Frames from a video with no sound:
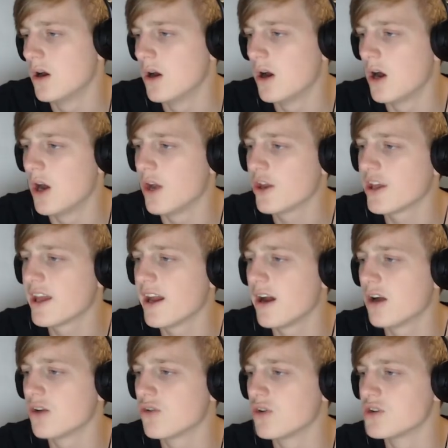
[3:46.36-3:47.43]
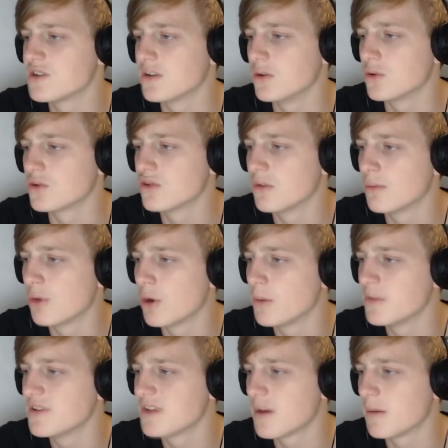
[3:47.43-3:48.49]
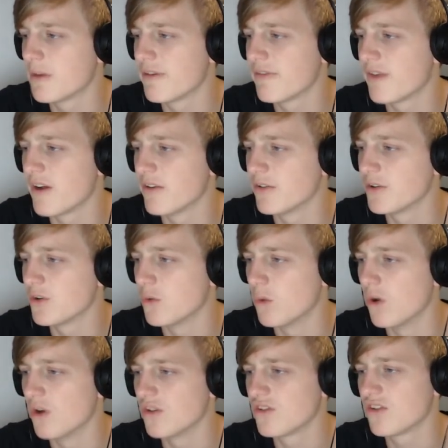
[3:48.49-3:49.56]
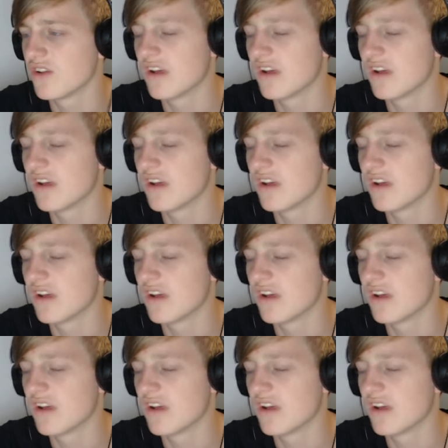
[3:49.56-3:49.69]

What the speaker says: I don't care how gross it looks, lipomas are my favorite to watch.